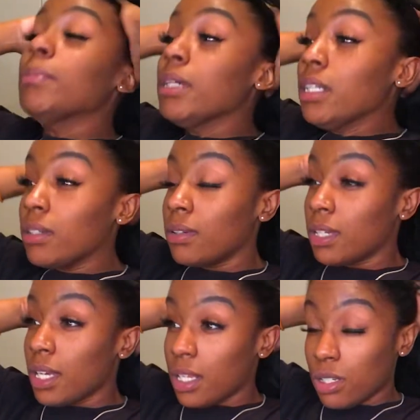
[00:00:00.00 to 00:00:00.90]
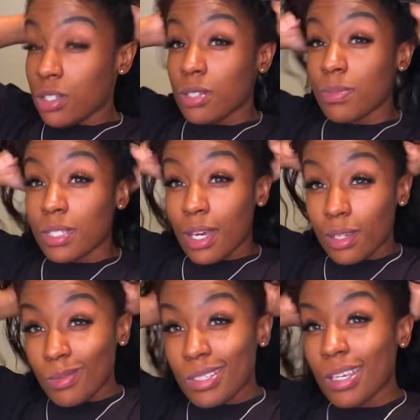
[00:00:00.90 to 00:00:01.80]
I'm gonna go ahead and just
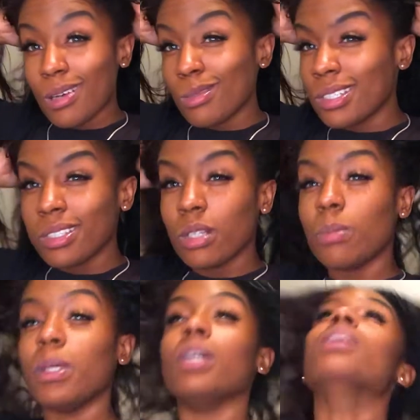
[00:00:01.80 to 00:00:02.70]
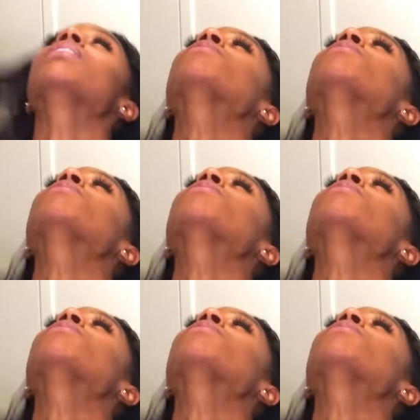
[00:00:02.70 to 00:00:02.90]
massage my scalp just a little bit.